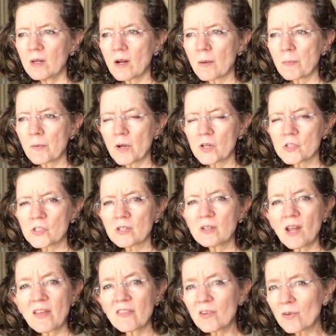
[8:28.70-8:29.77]

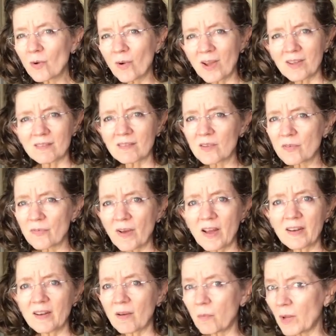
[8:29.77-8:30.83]
operation, and they're great. They're
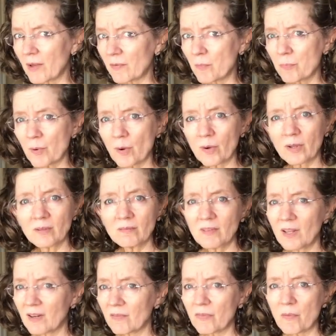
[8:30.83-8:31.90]
fine. We haven't broken.
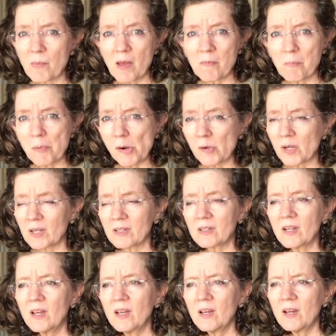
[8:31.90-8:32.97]
None of them have
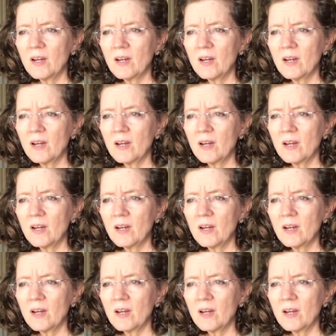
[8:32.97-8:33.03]
broken.